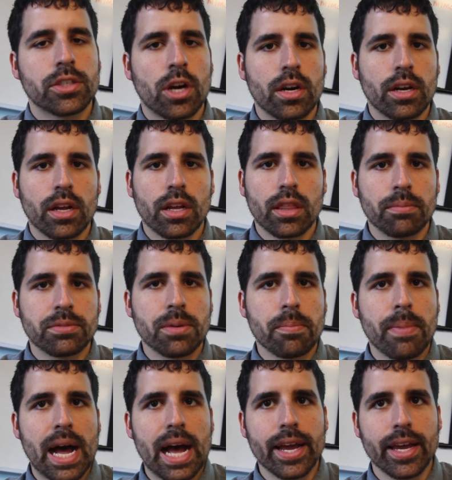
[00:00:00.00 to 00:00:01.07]
It's hard to get them to
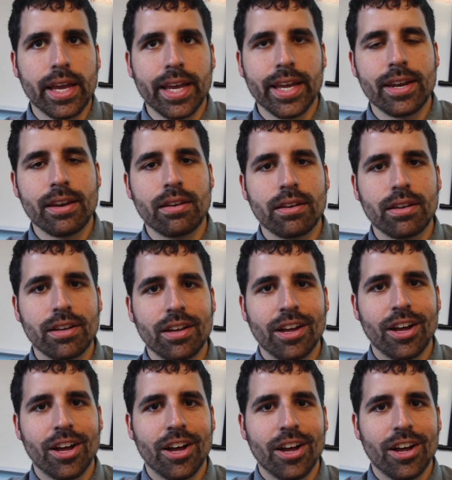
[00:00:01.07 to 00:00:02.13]
buy in
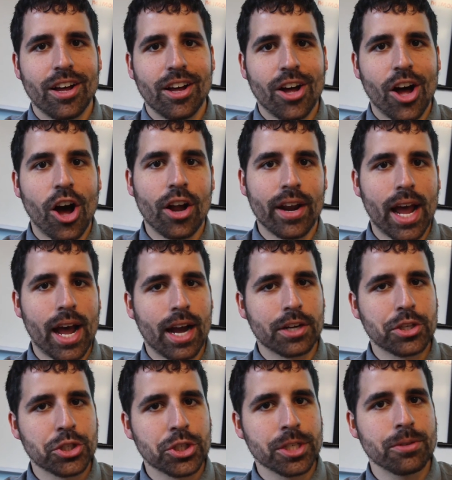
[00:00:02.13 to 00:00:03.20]
on
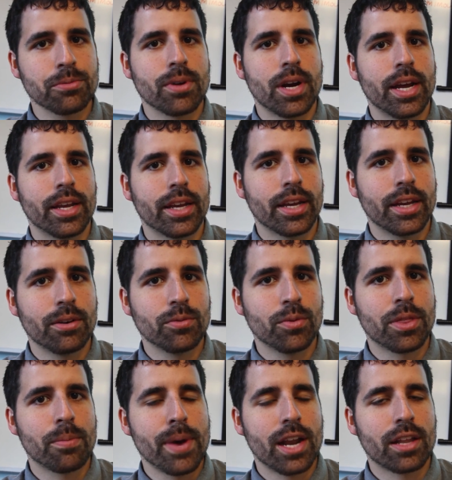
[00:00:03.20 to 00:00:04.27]
actually writing it
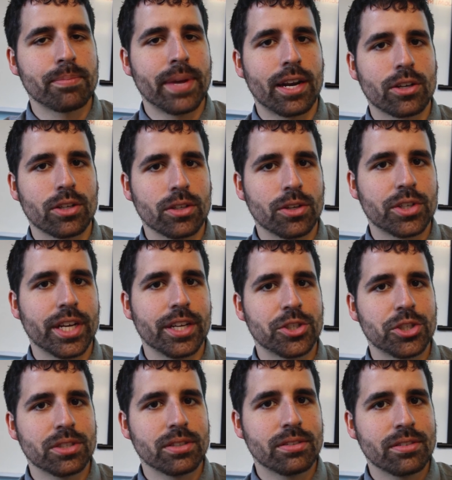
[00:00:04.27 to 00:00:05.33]
with mathematical
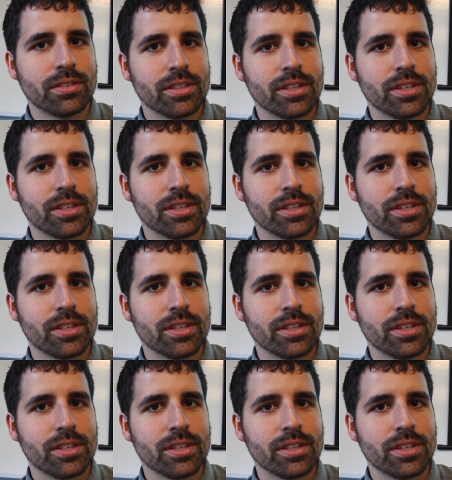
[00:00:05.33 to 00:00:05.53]
notation.